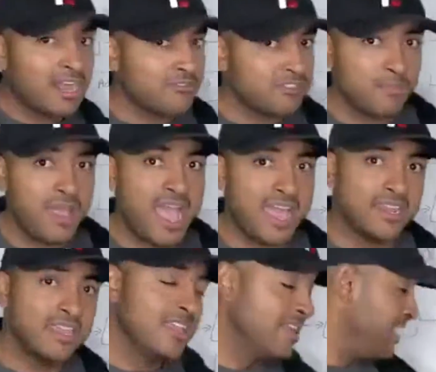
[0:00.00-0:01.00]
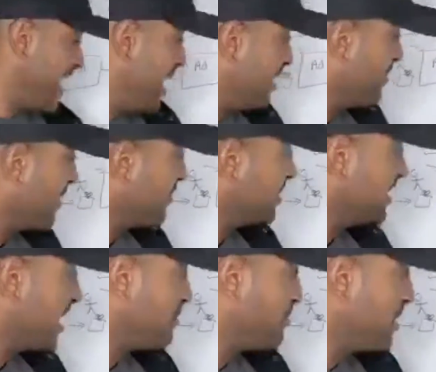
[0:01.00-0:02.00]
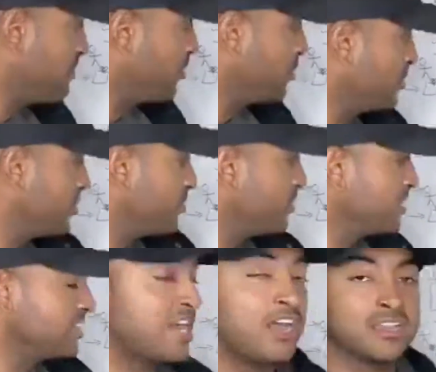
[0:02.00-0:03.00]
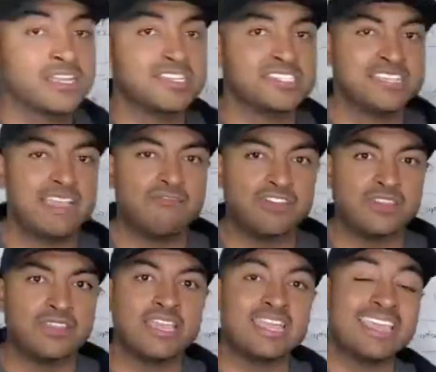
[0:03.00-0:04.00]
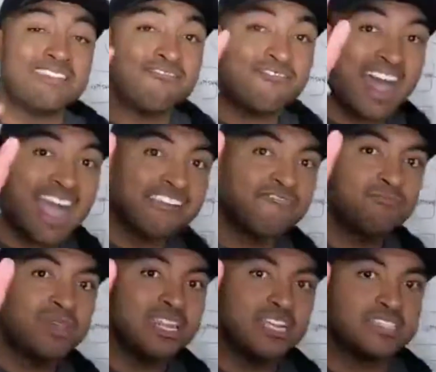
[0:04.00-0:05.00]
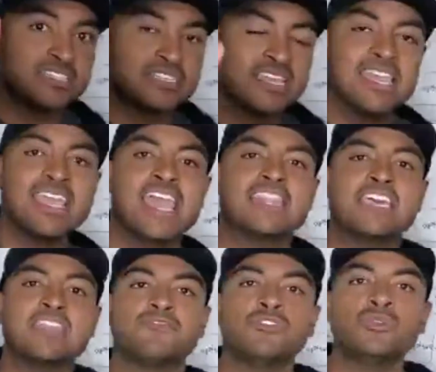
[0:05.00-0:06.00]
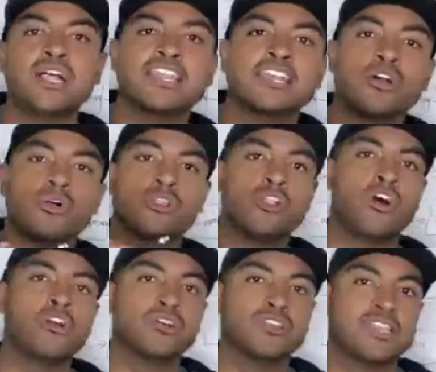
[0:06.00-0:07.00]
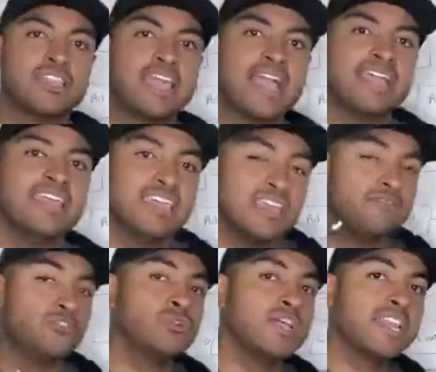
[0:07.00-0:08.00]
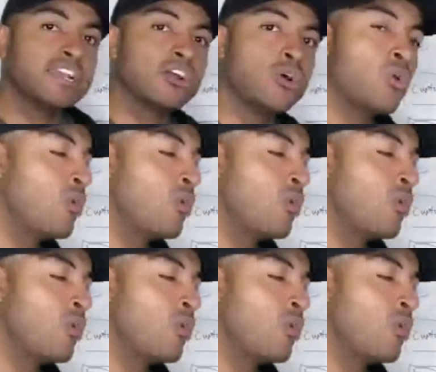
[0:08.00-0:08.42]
off the bat, out of every 10 people, you're only talking to 7 in 5 minutes. And then if you let it go longer than that, if you let it go